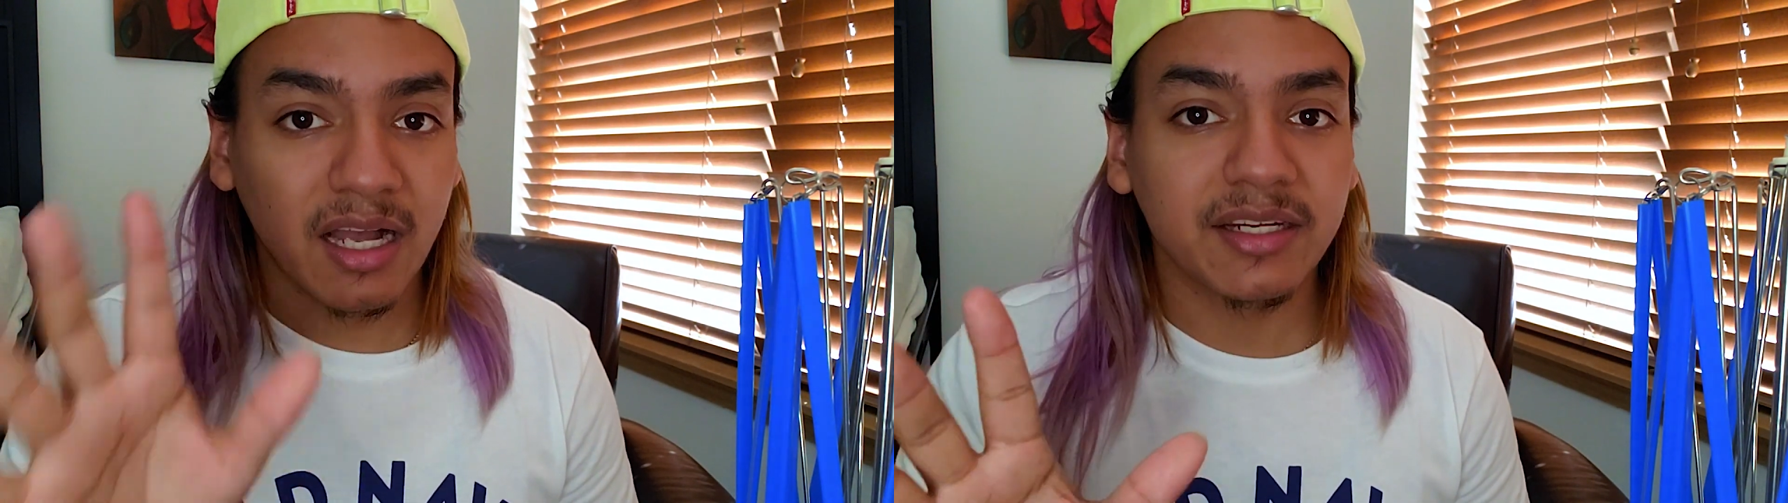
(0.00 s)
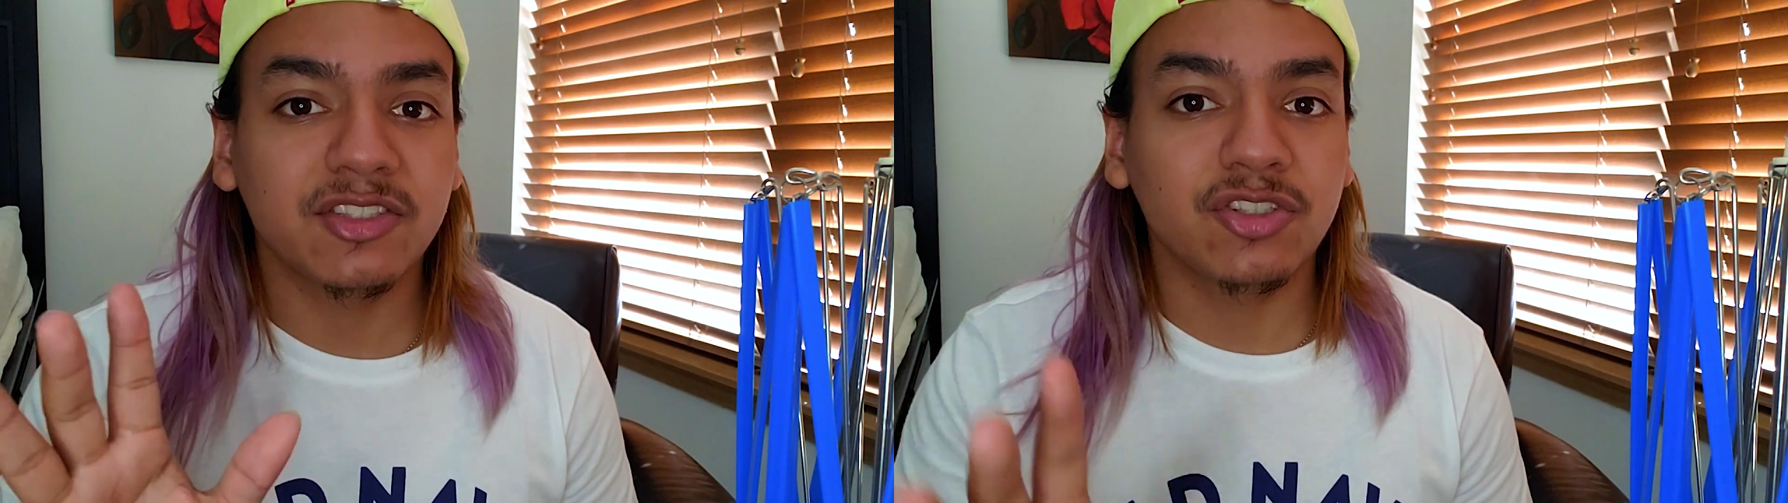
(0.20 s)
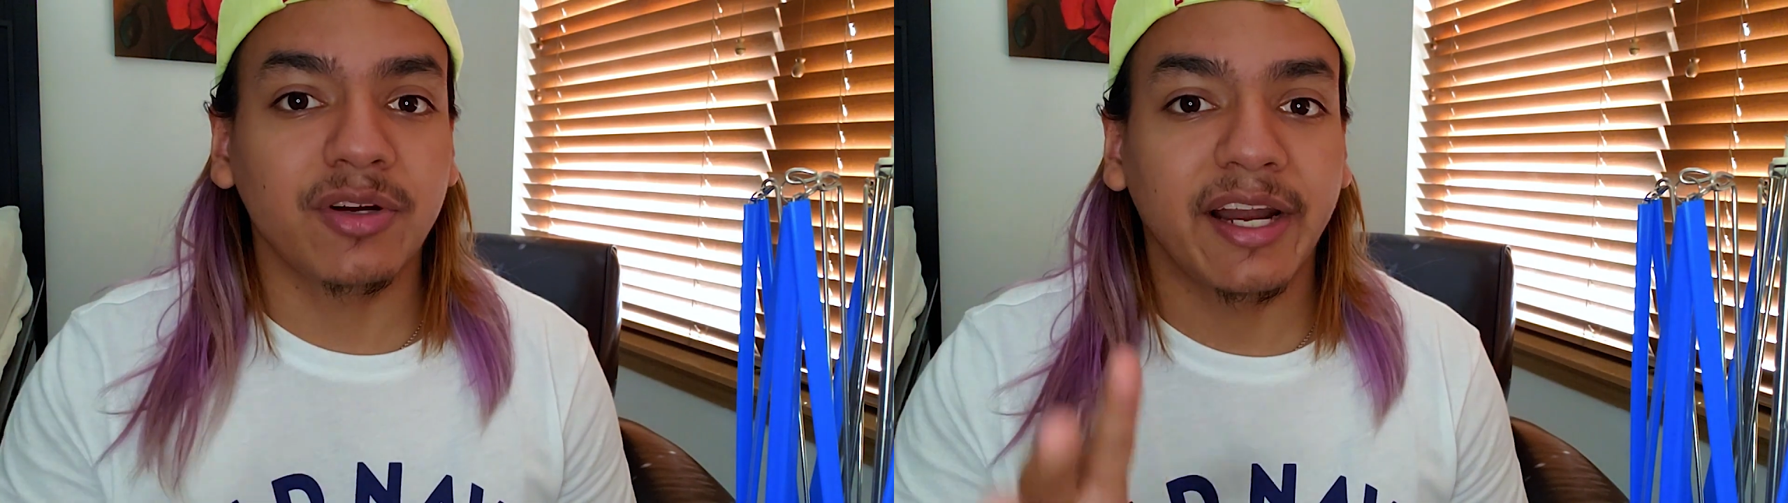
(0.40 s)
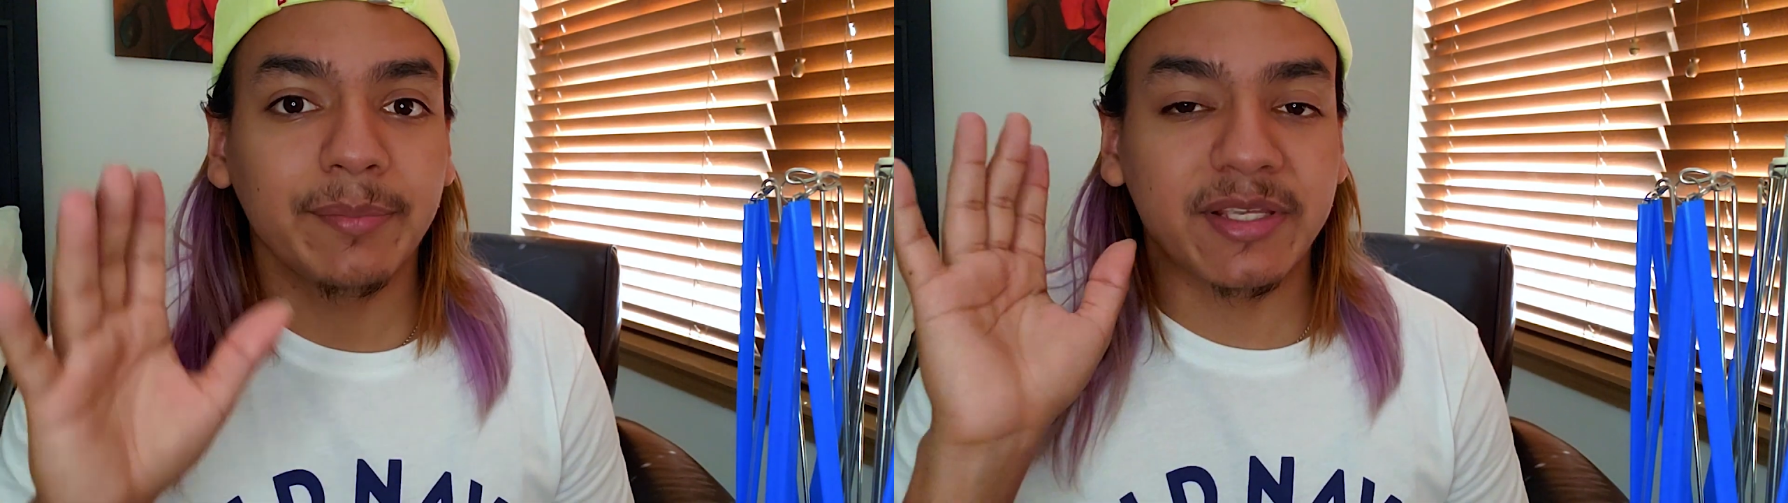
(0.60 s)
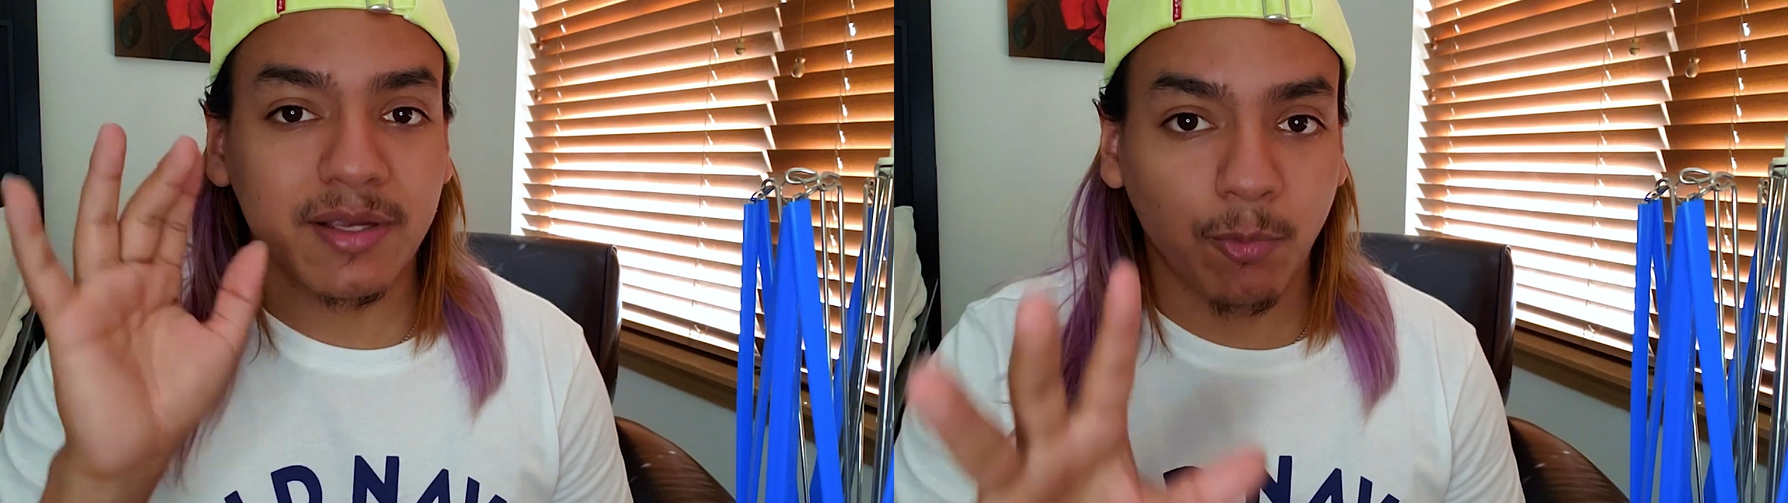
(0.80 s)
on
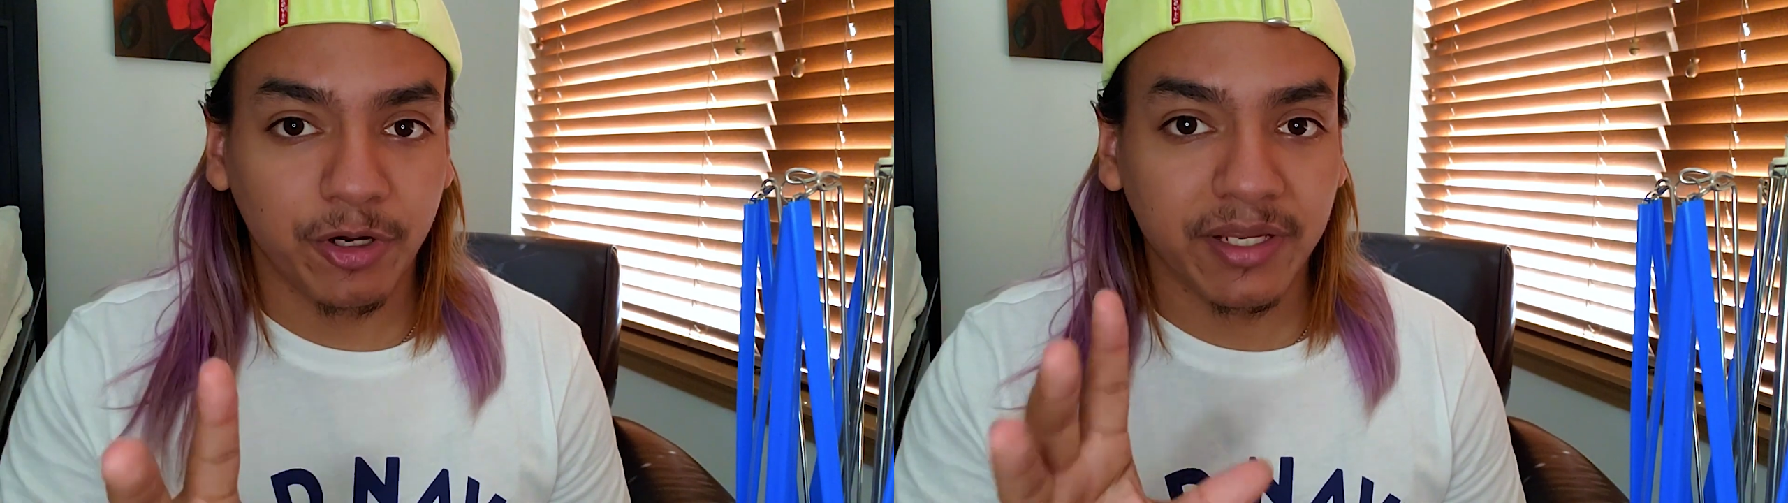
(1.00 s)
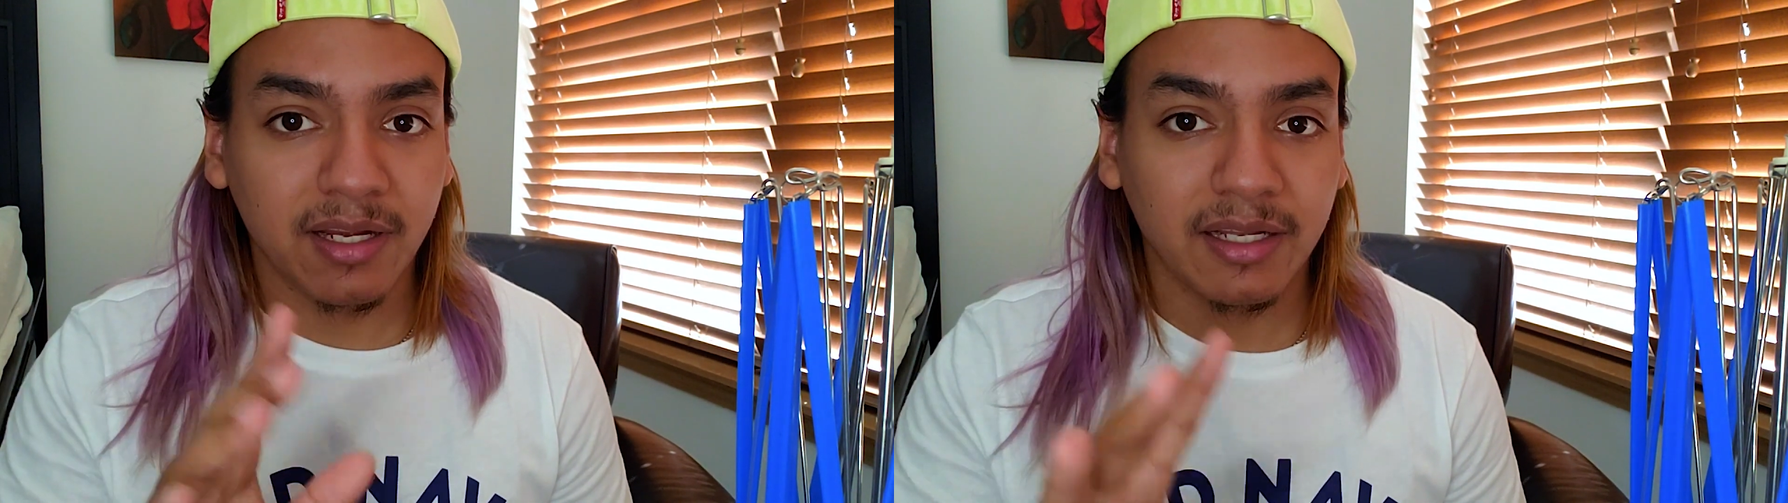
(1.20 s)
Instagram as I'm working